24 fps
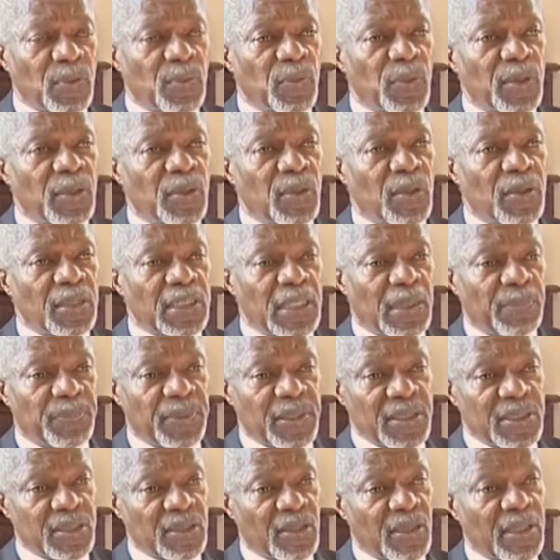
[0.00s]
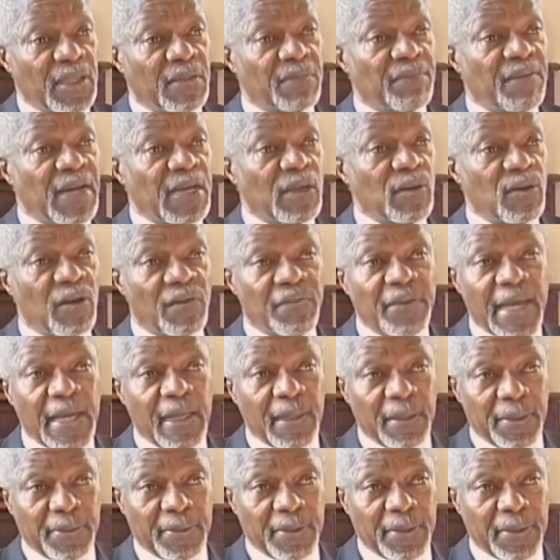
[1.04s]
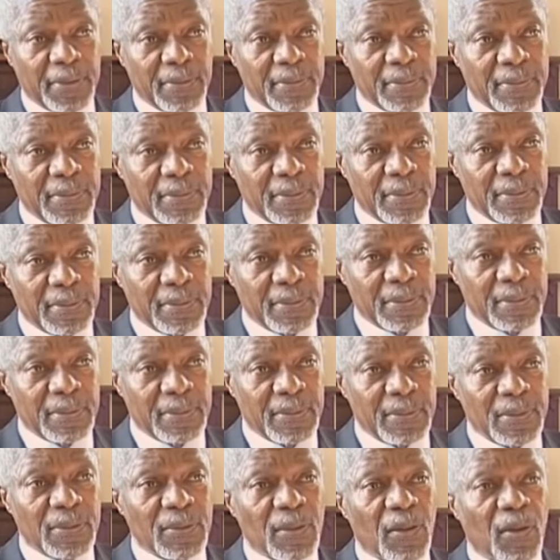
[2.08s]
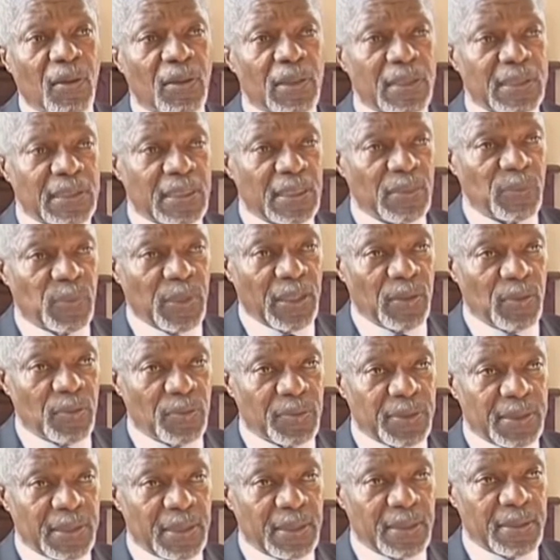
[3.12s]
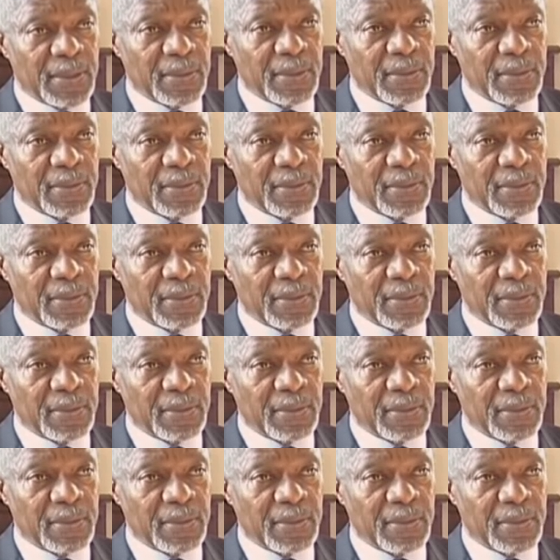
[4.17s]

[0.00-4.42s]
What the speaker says: We don't appreciate the value of health until we lose it.